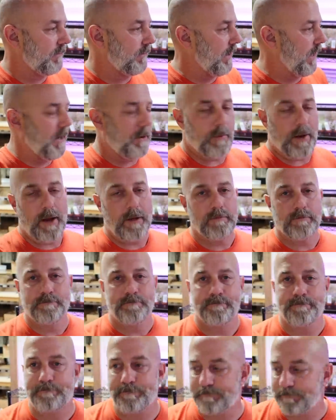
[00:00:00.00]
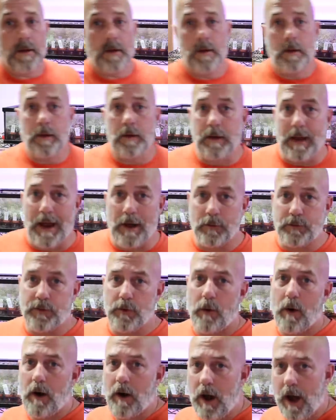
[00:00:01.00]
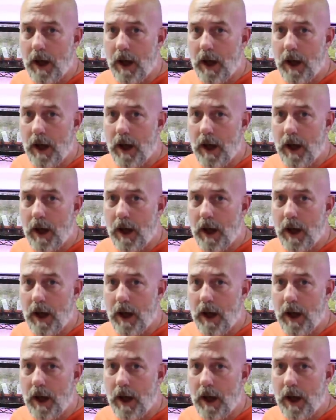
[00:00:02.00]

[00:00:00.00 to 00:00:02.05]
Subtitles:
Anyway. Now to our